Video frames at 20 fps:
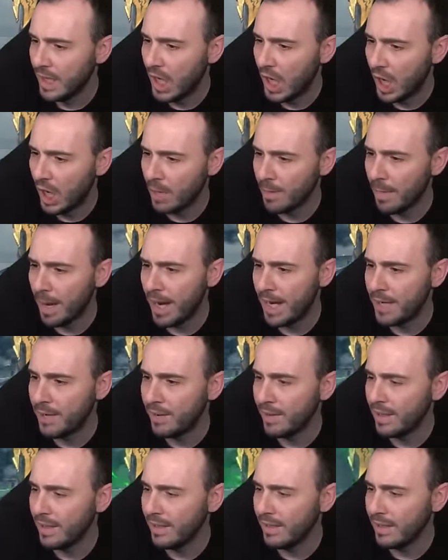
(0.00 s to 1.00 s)
on
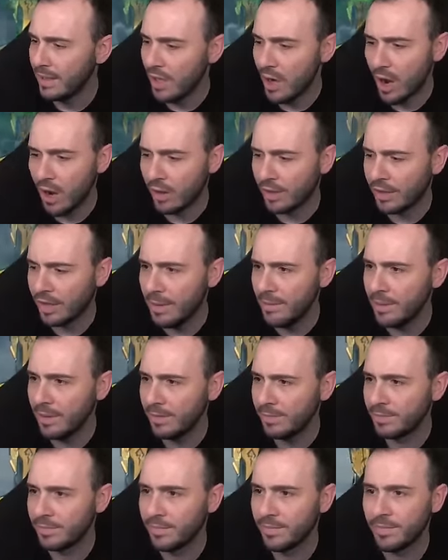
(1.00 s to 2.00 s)
manual, lock them.
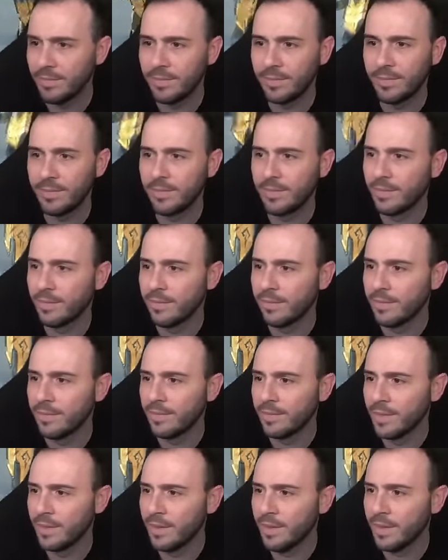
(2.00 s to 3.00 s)

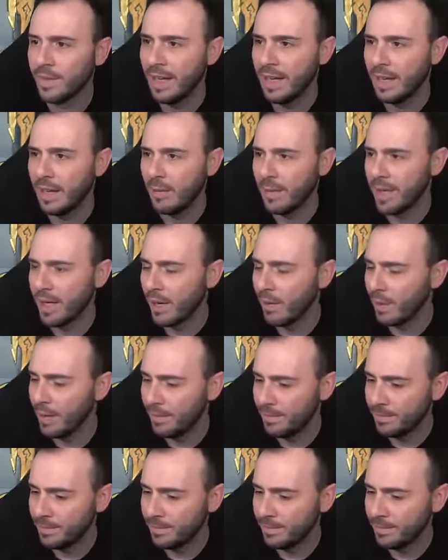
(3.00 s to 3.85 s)
Okay, there we go.